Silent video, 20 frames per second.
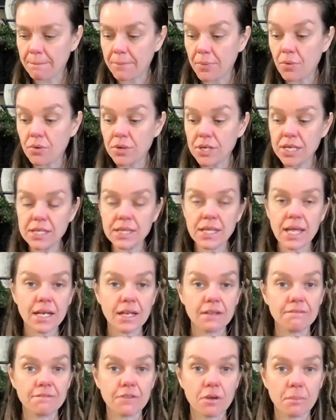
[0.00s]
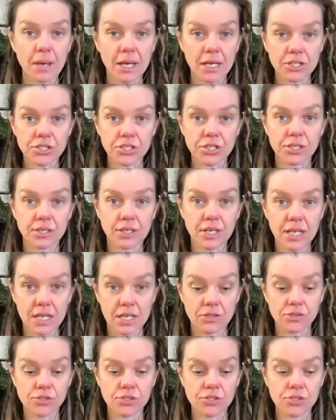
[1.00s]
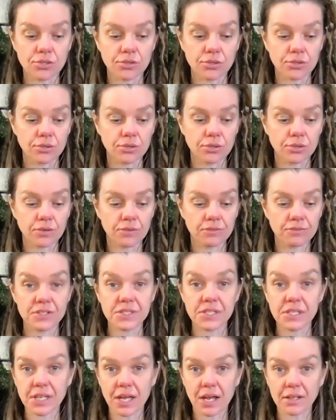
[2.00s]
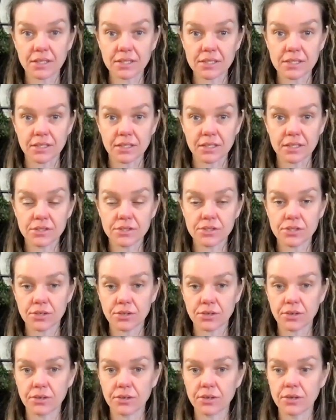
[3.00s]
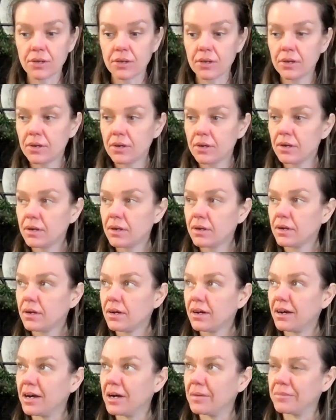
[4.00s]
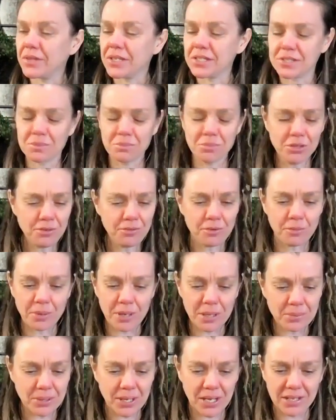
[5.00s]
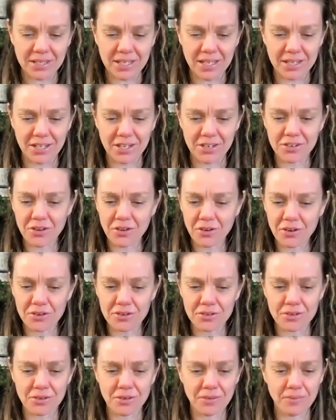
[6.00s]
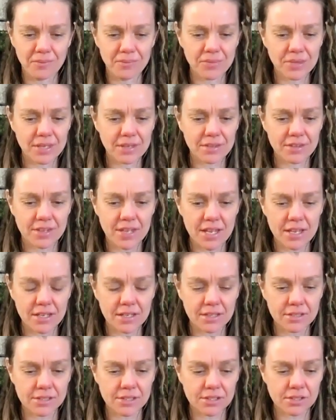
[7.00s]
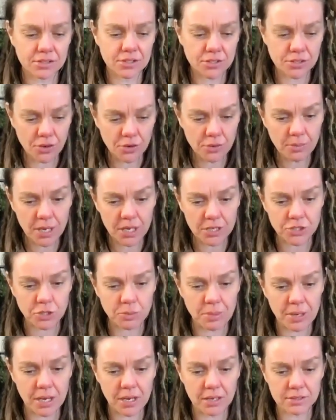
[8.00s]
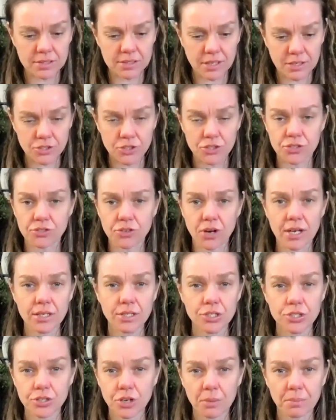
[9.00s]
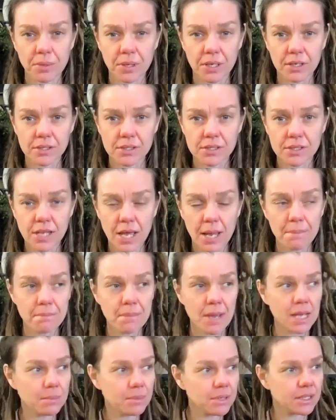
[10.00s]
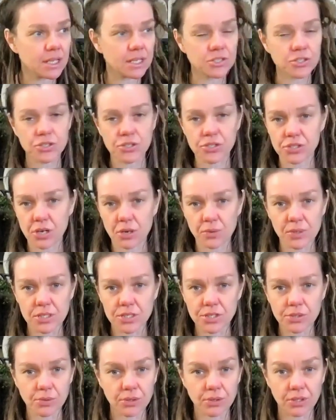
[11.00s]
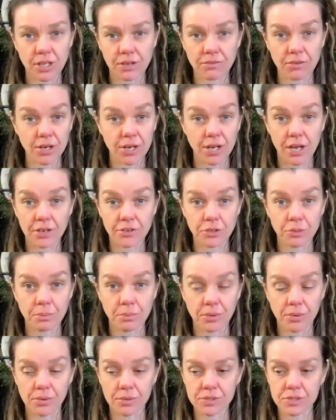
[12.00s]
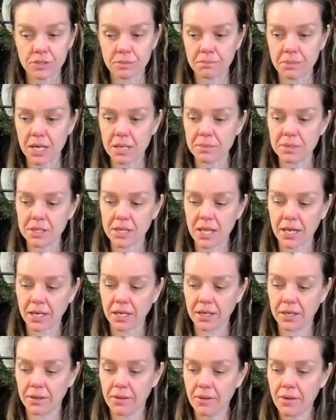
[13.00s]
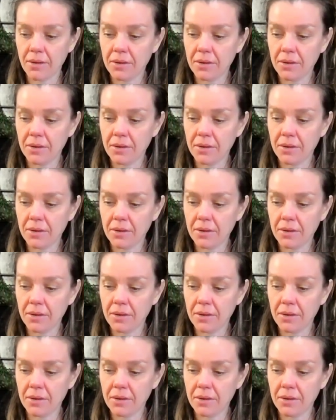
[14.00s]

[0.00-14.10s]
putting that information into physicality. So there's some beautiful people out there that know things so much about such strange topics. And maybe they're just so into it, they've read 100 books. Maybe they